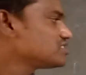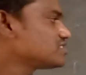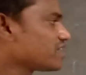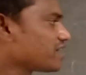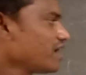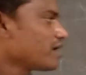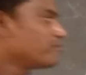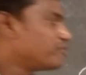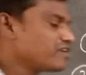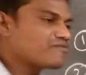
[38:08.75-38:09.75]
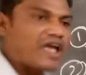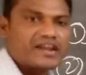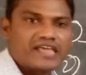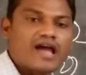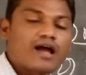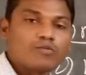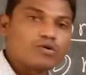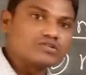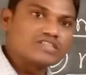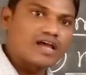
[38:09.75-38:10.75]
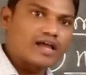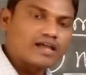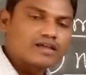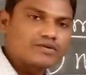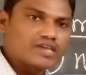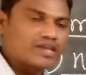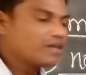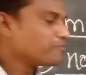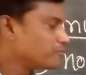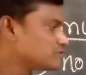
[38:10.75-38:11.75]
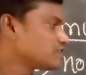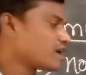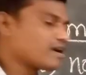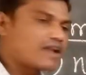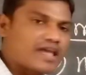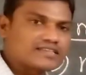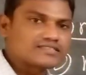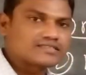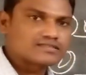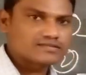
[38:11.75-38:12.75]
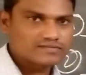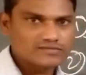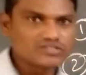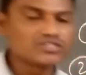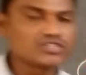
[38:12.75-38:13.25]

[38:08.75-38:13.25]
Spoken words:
is a brief idea about the music and noise in the